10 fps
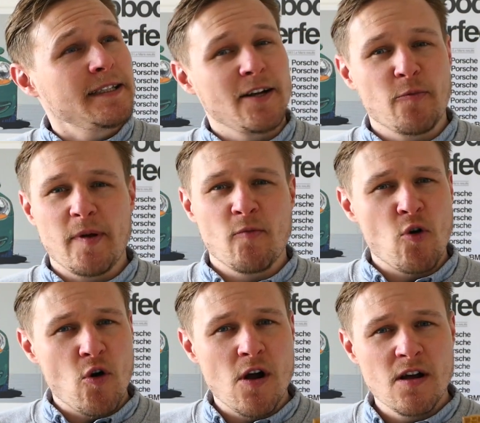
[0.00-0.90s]
a little bit
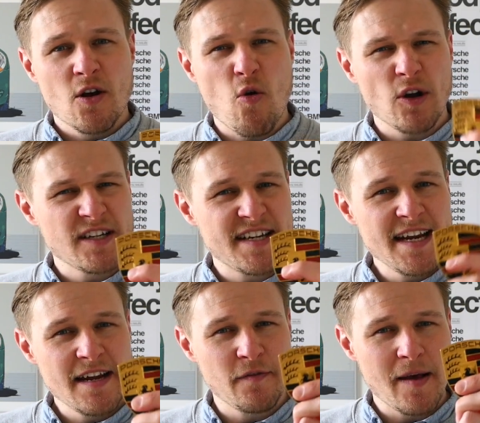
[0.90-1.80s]
more
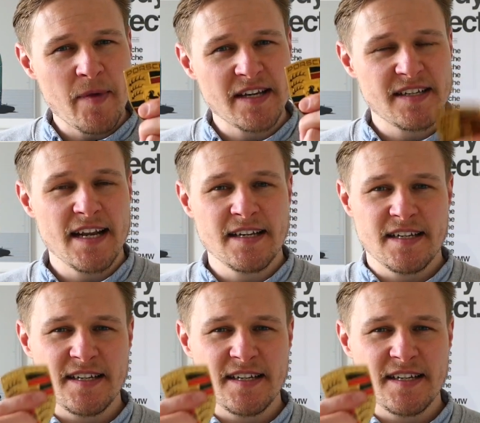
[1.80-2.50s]
quality, if that makes sense.